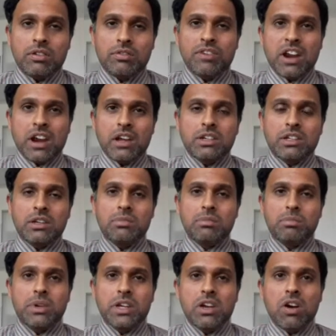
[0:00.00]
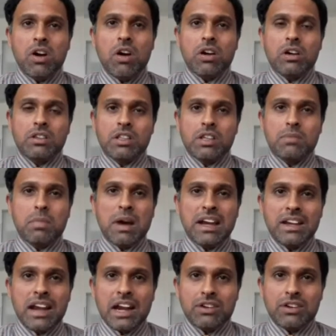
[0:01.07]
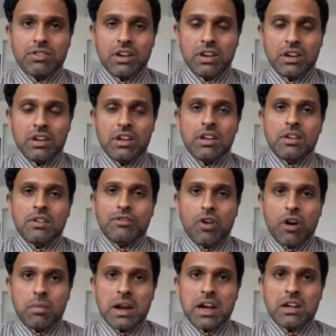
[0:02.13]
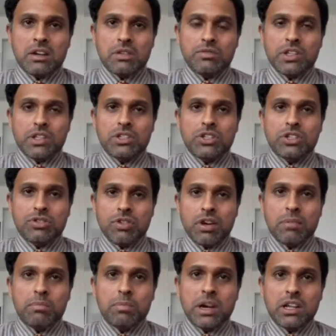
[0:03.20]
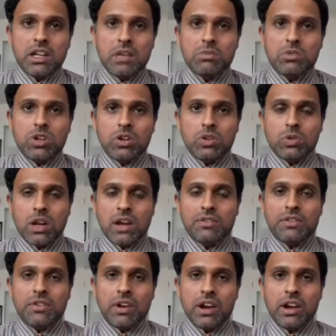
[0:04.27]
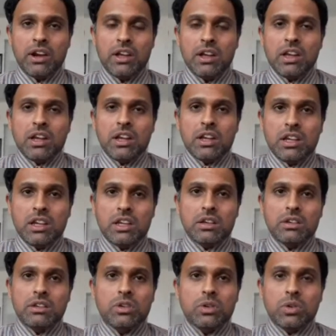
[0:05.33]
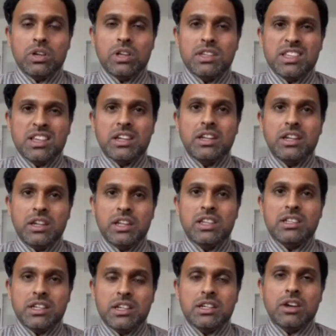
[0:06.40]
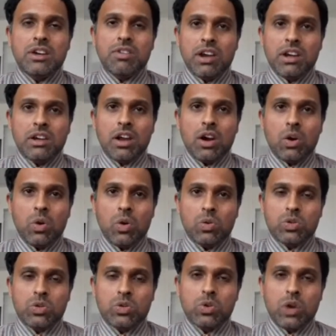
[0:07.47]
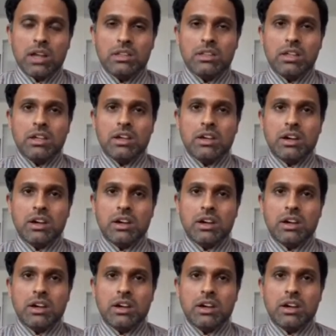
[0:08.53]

variety beyond the bilateral format which Trump and Kim Jong-un have tried, is needed right now. So I think